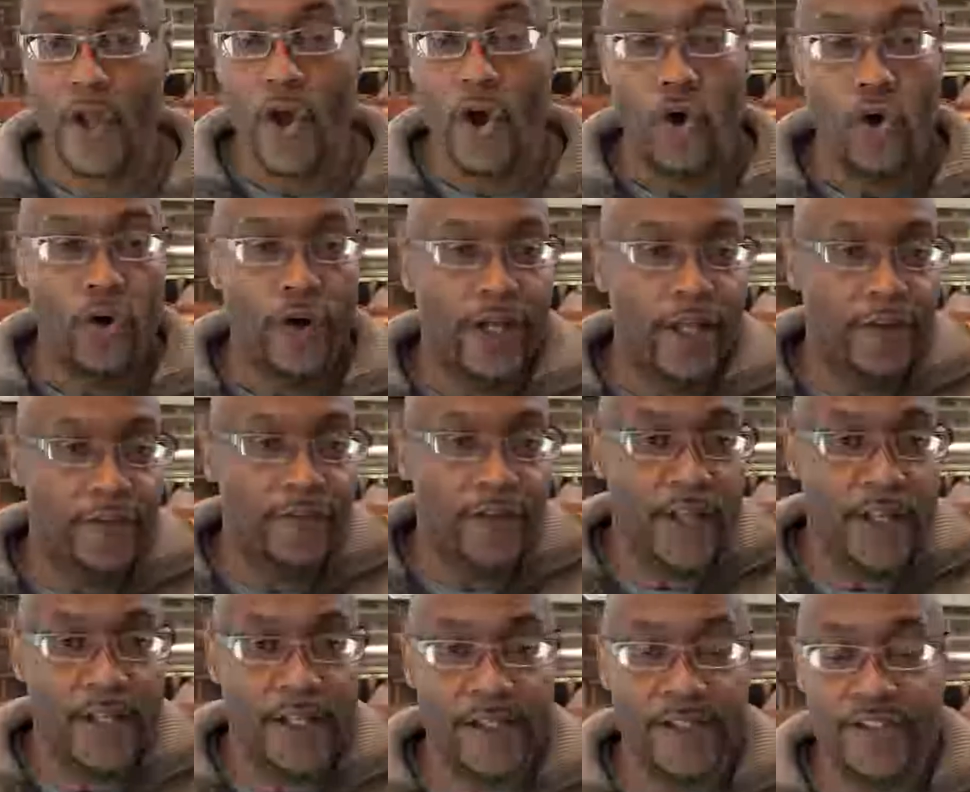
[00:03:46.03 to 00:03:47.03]
Or if
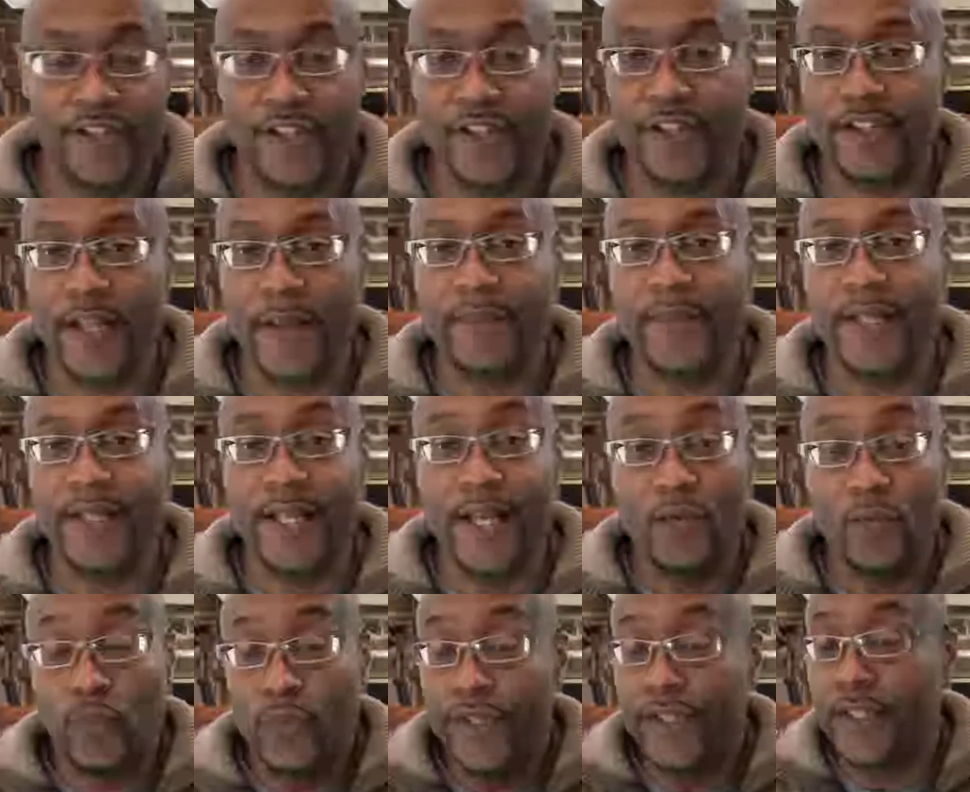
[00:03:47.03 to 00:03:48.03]
it is just something
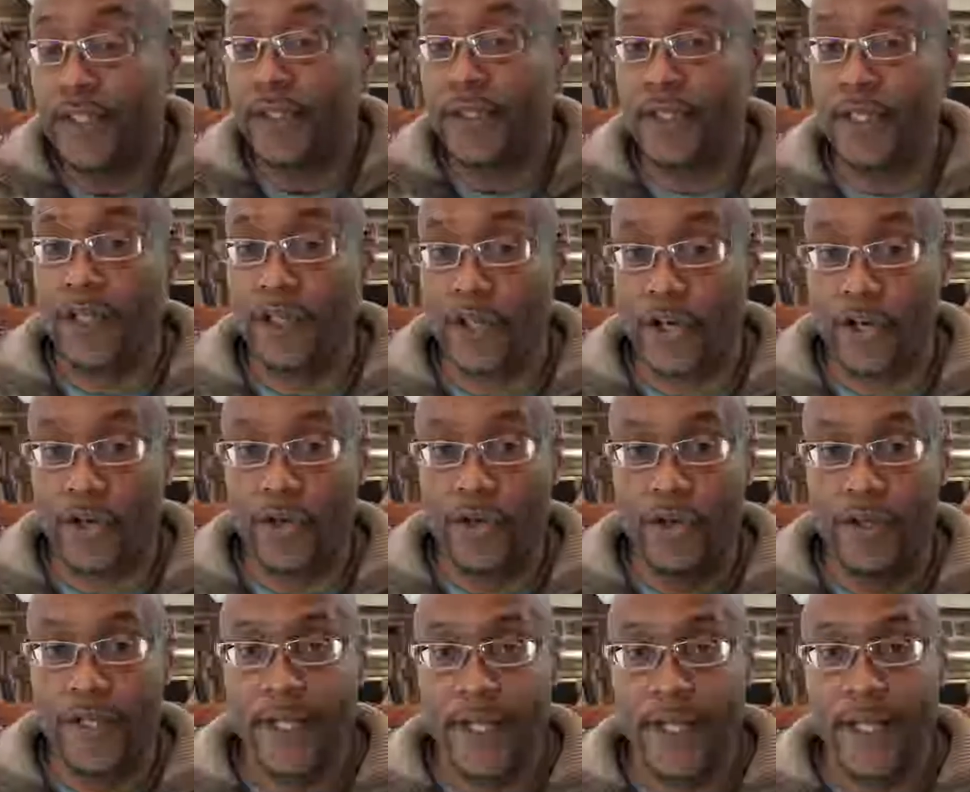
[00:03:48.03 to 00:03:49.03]
that recently
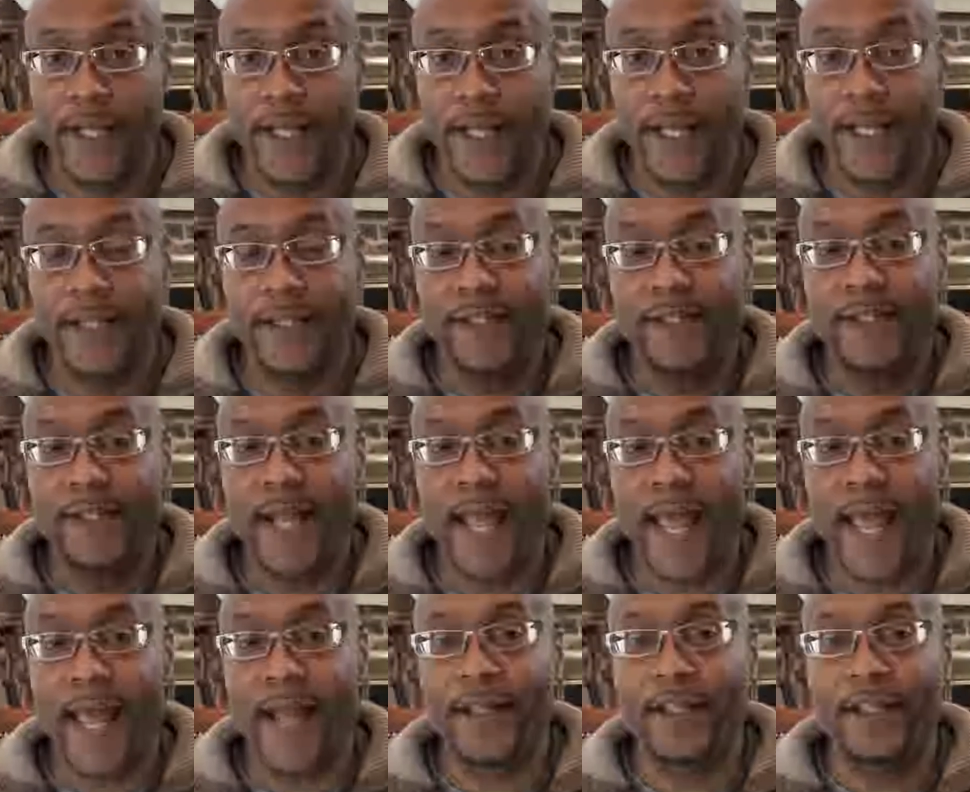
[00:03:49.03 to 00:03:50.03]
occurred, it is an
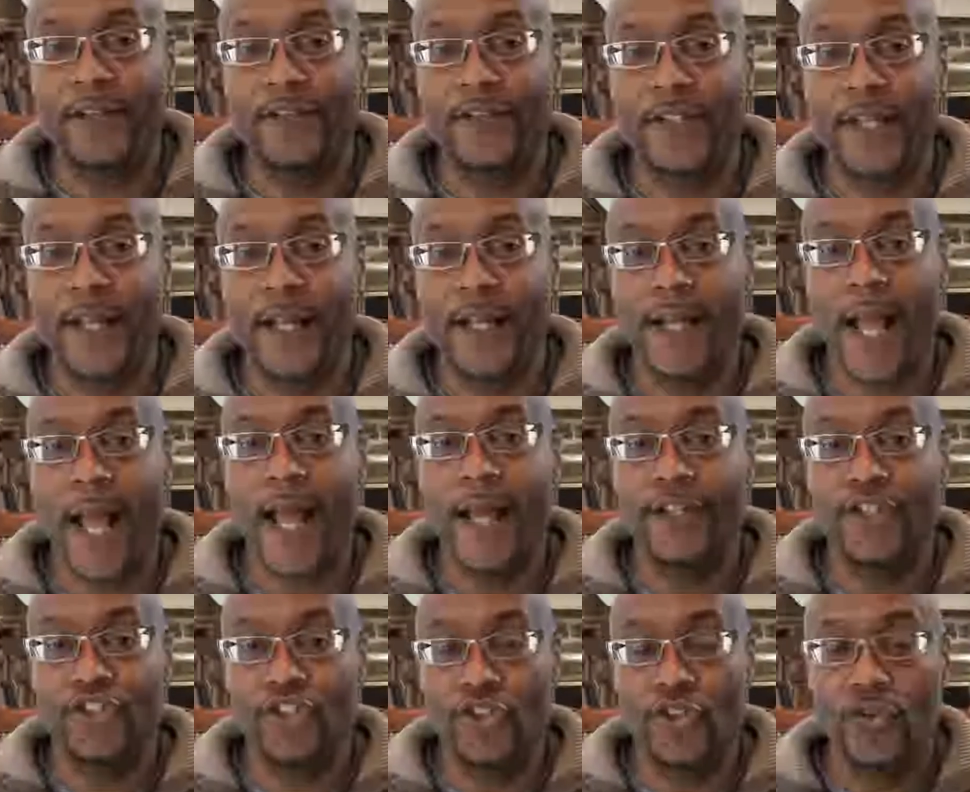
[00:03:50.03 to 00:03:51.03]
act of saying, I
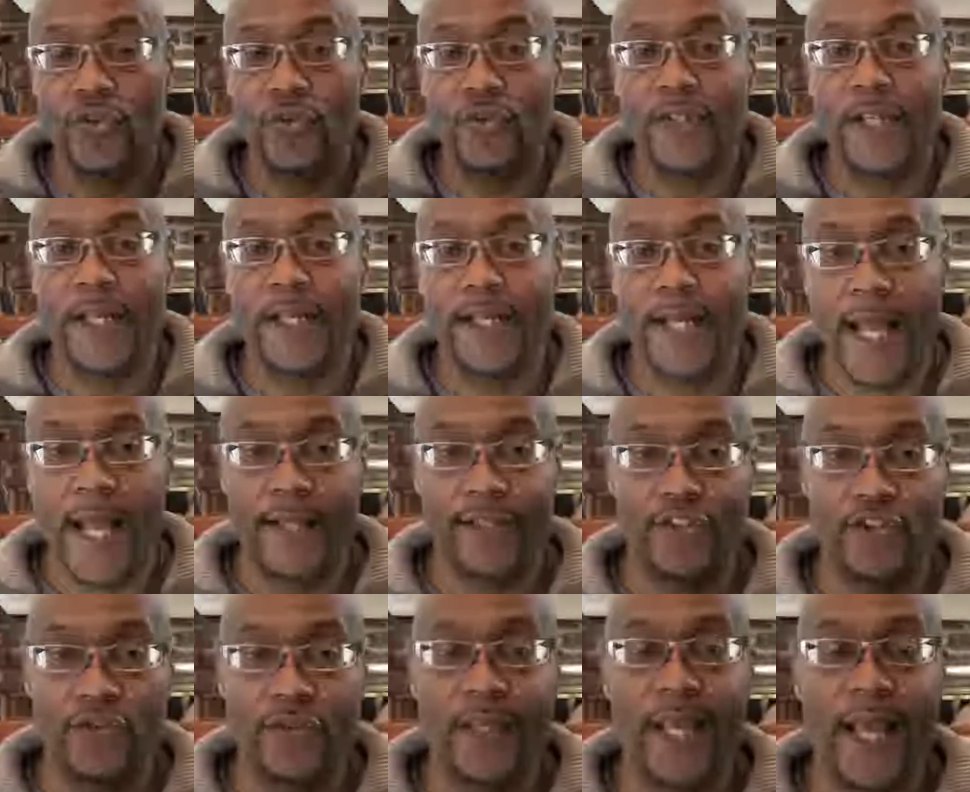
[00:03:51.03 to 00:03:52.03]
choose not
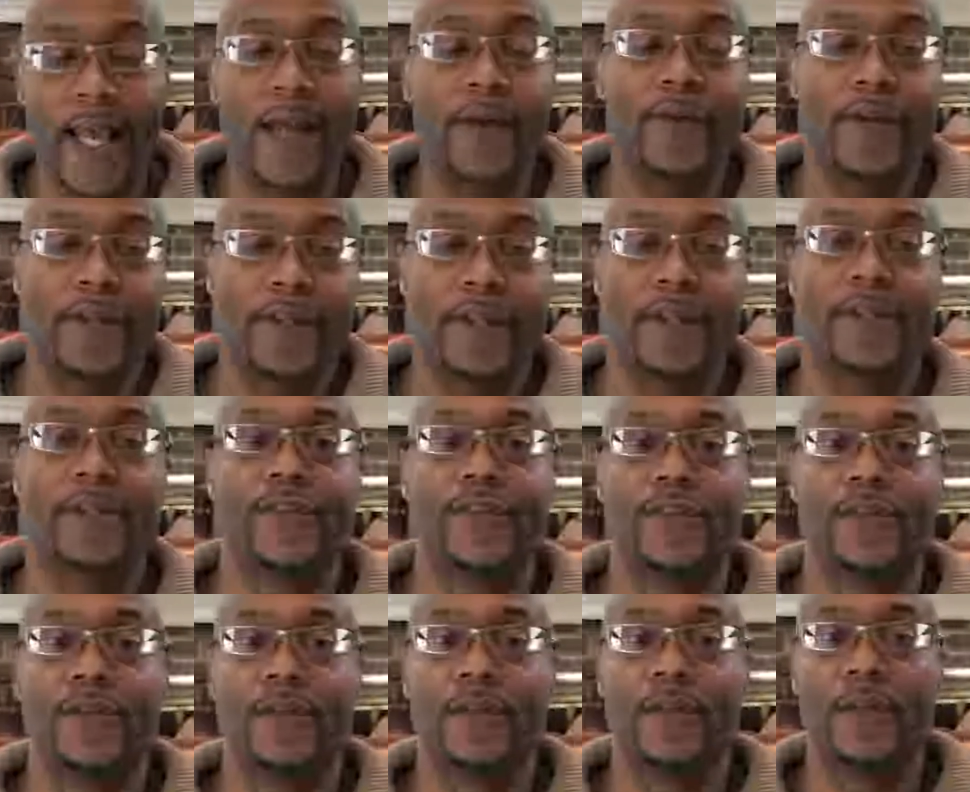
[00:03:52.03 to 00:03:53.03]
to carry
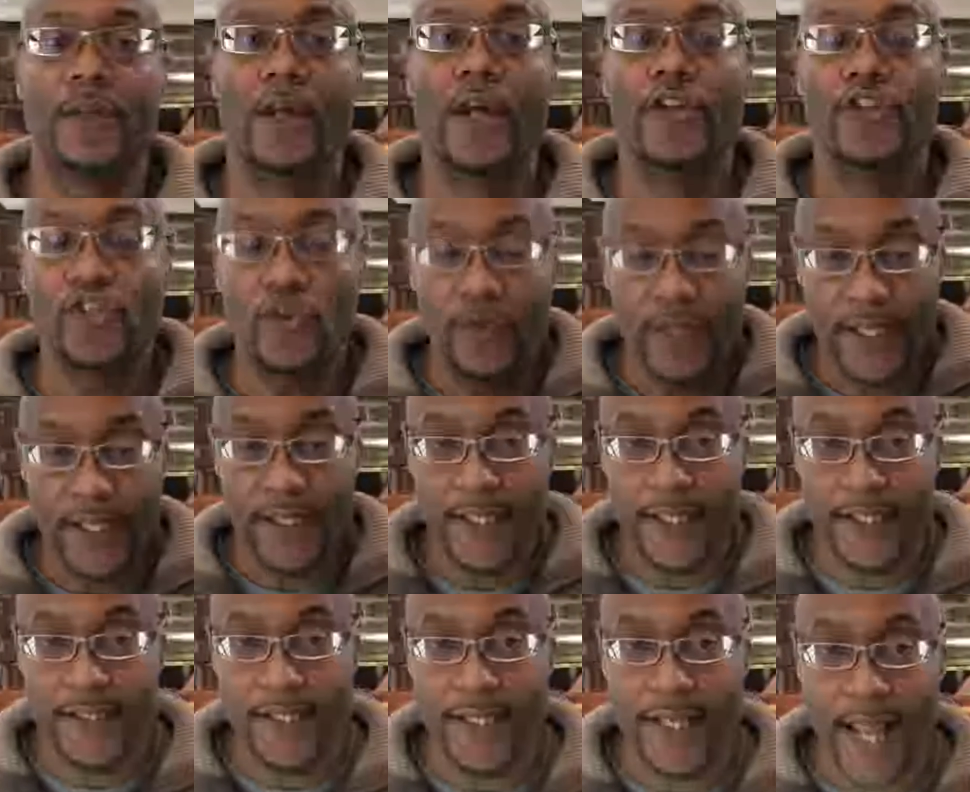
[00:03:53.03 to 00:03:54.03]
this. So it
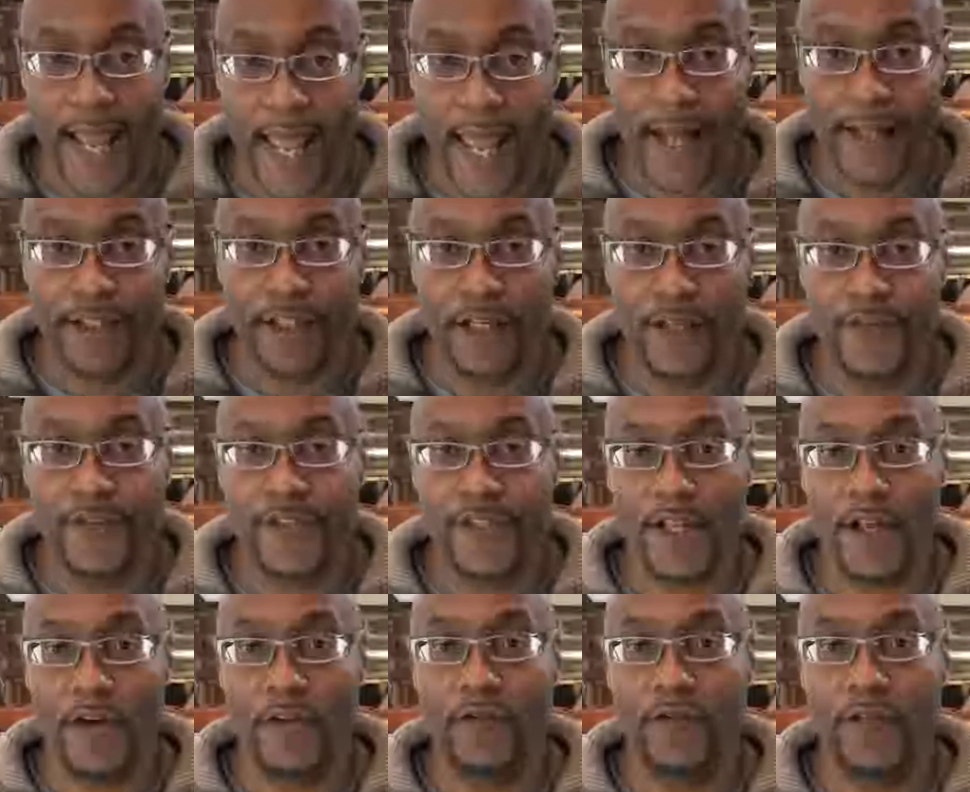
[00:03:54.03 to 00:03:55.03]
is an act of
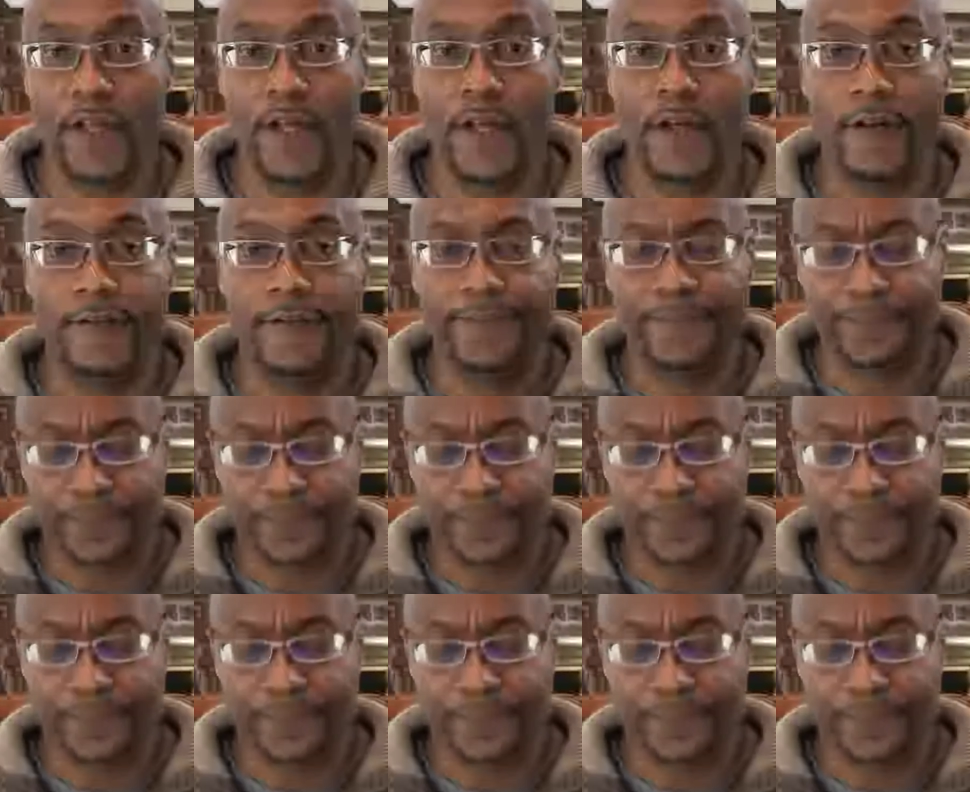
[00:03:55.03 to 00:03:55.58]
self-love.